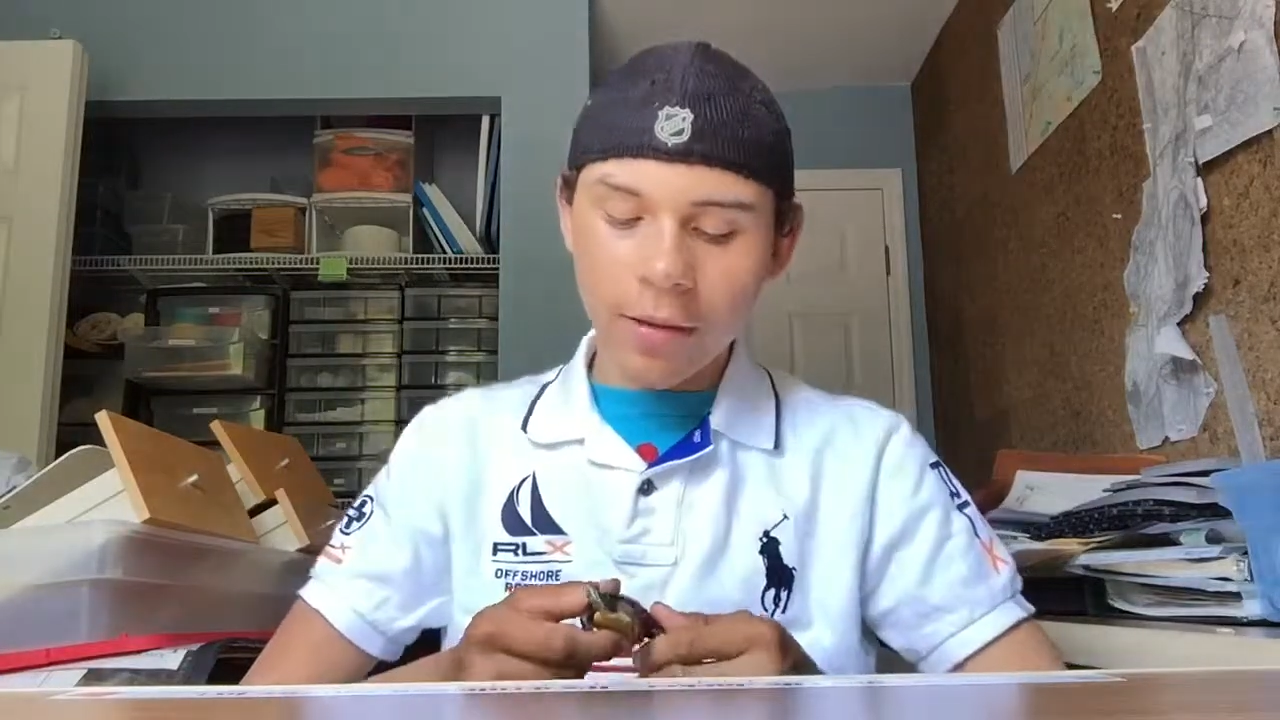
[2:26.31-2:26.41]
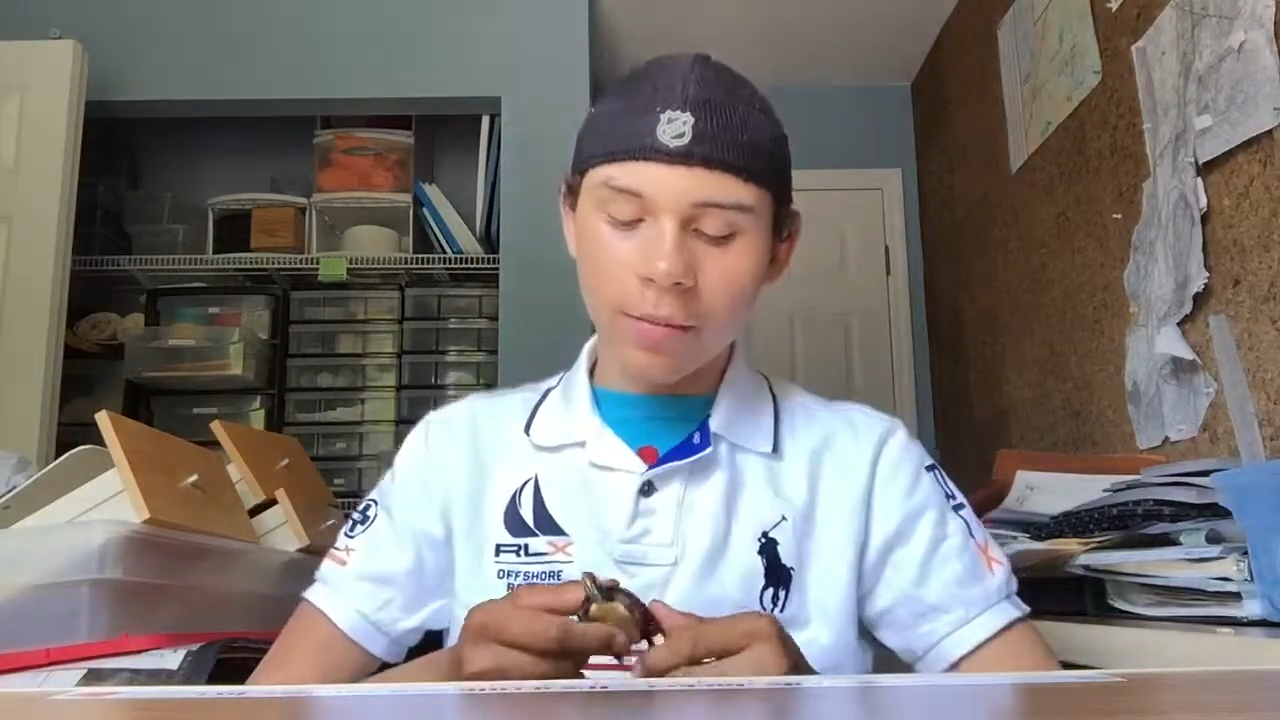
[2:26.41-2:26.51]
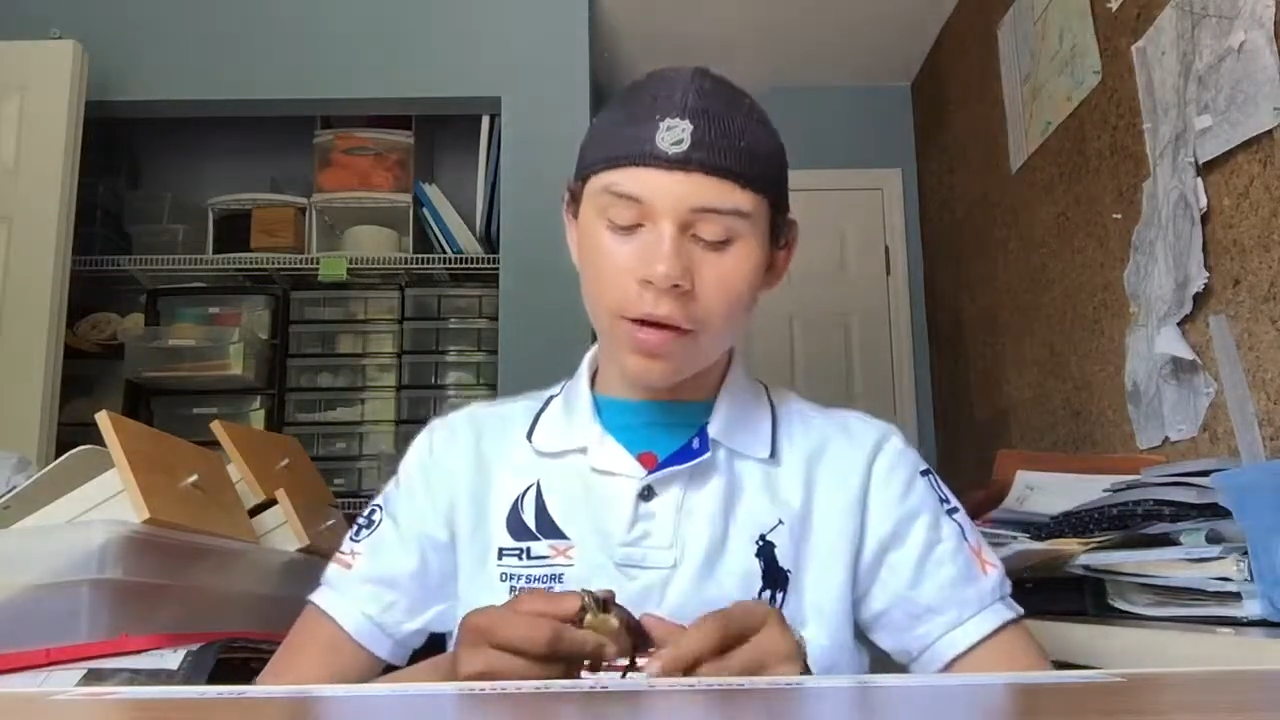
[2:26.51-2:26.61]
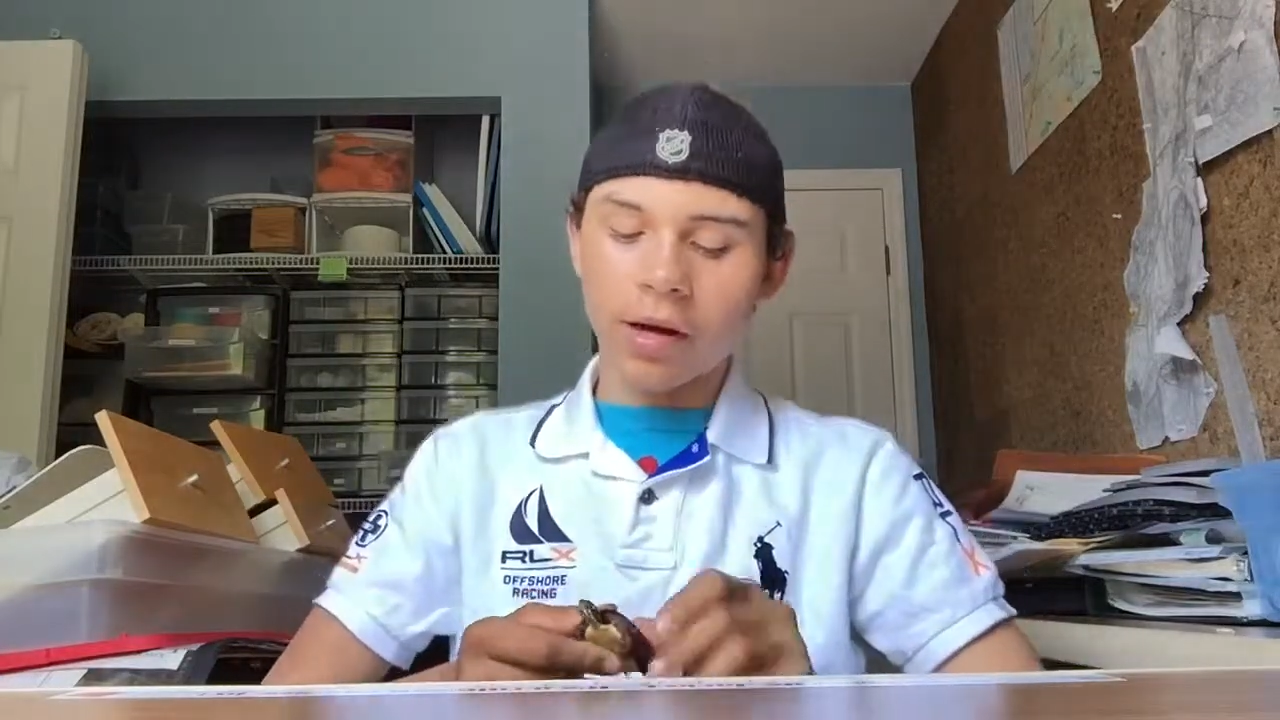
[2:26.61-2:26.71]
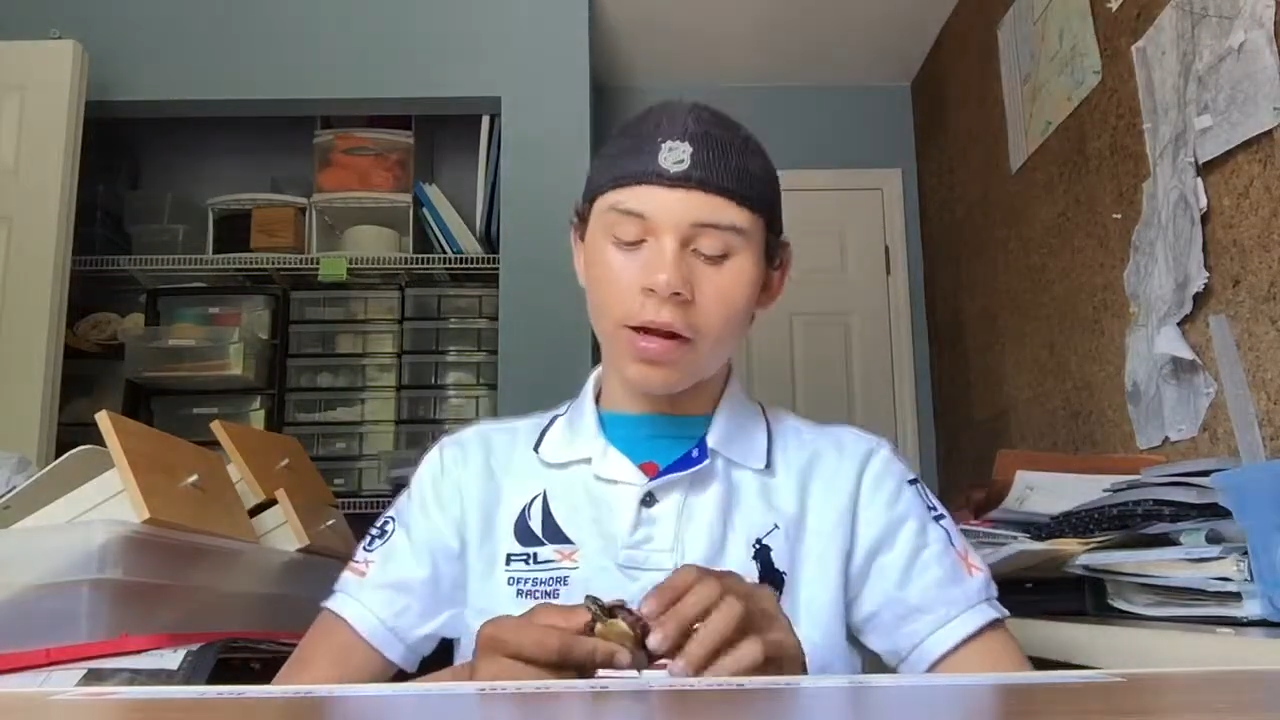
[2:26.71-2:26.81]

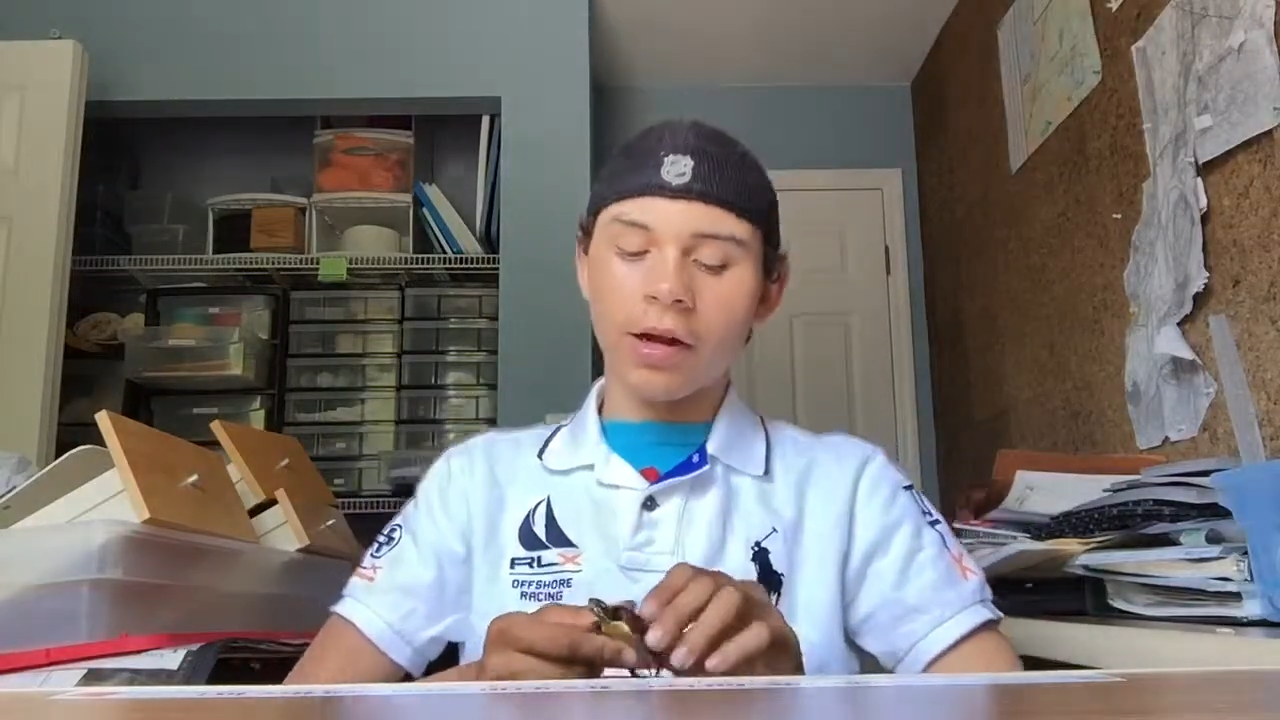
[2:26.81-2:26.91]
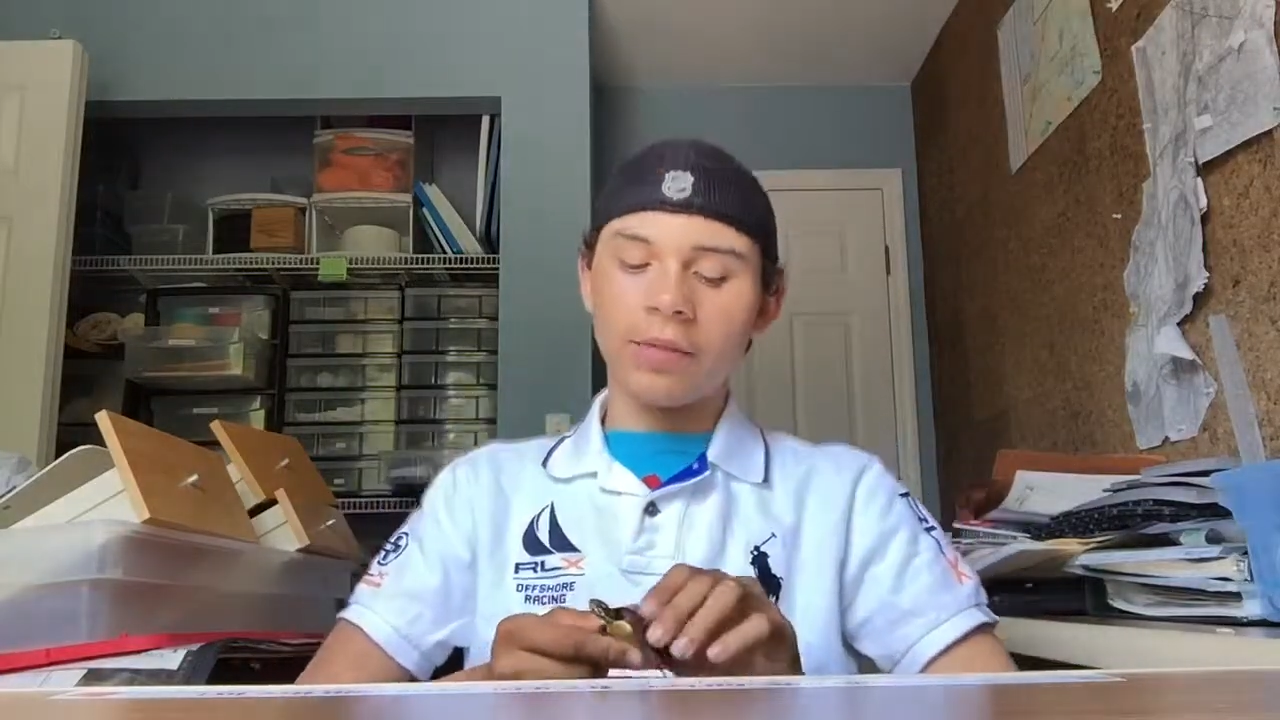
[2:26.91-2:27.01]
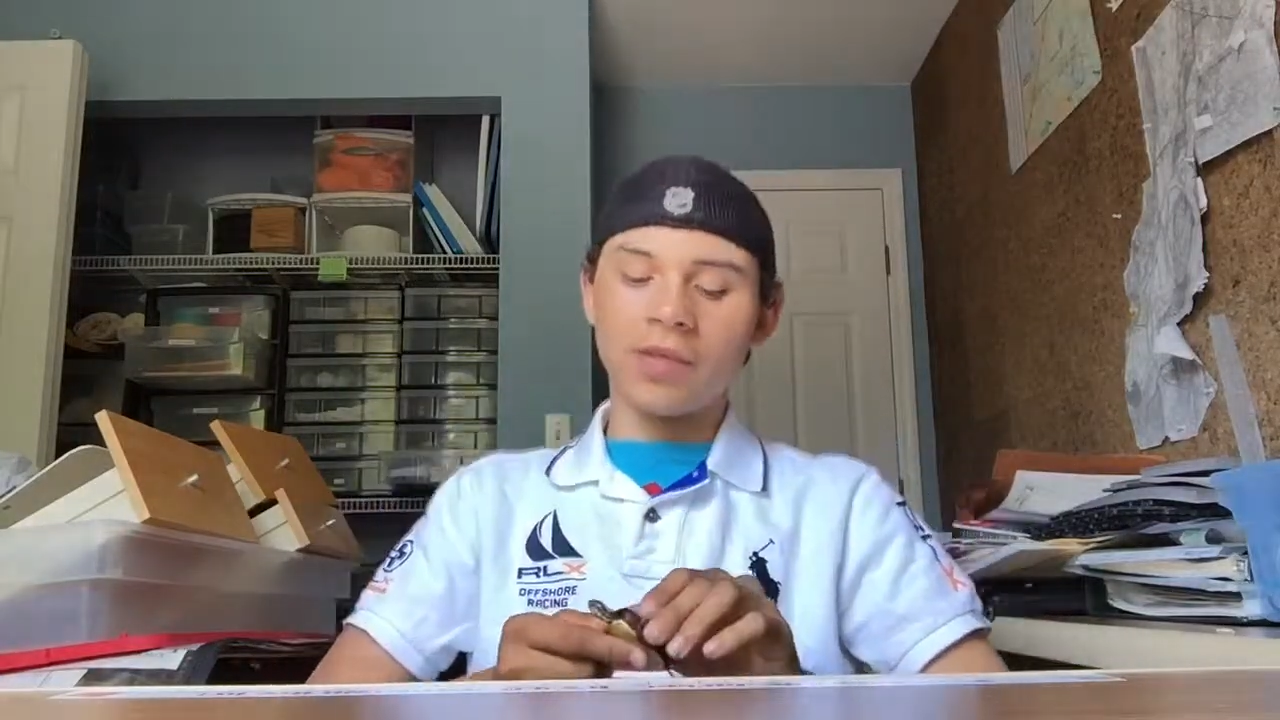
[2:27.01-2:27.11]
But